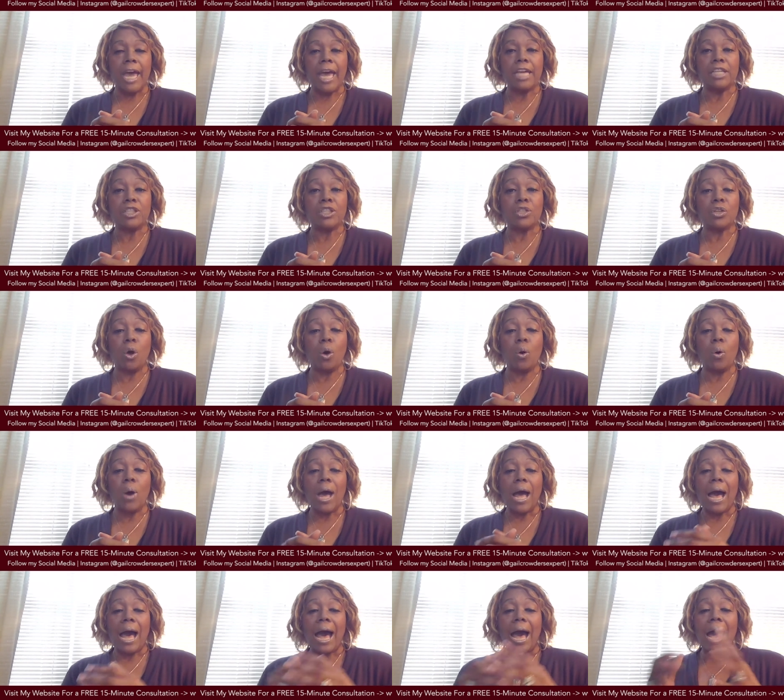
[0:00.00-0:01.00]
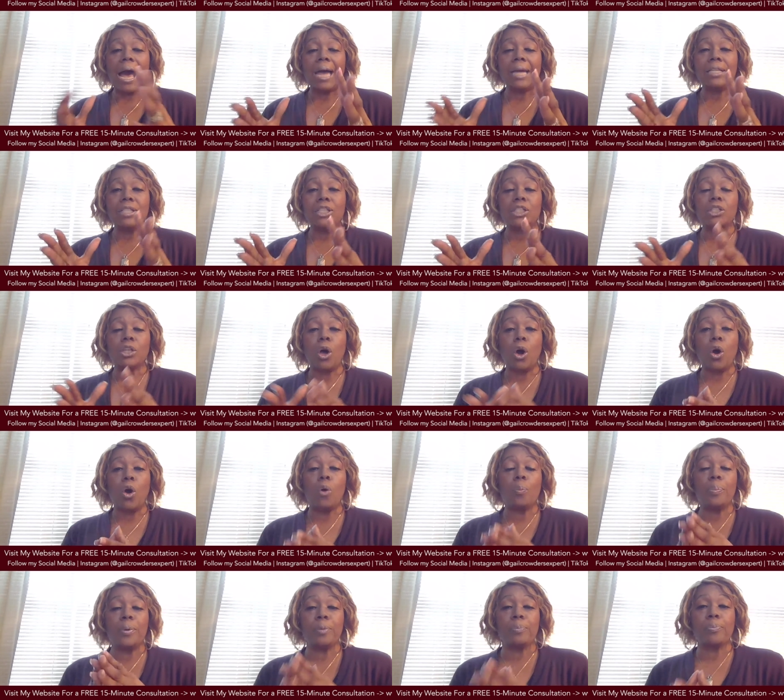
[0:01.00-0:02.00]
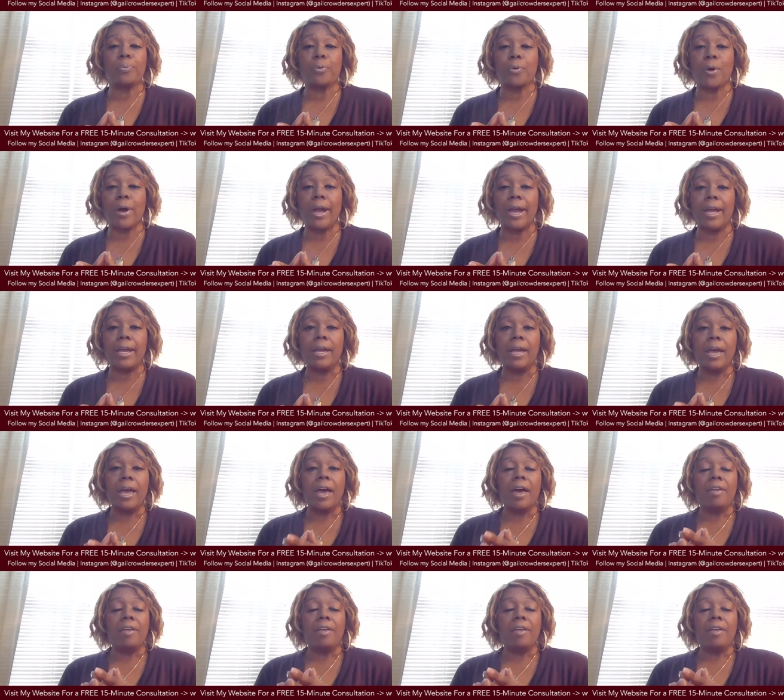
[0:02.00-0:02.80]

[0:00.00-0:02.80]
And so I just hope and pray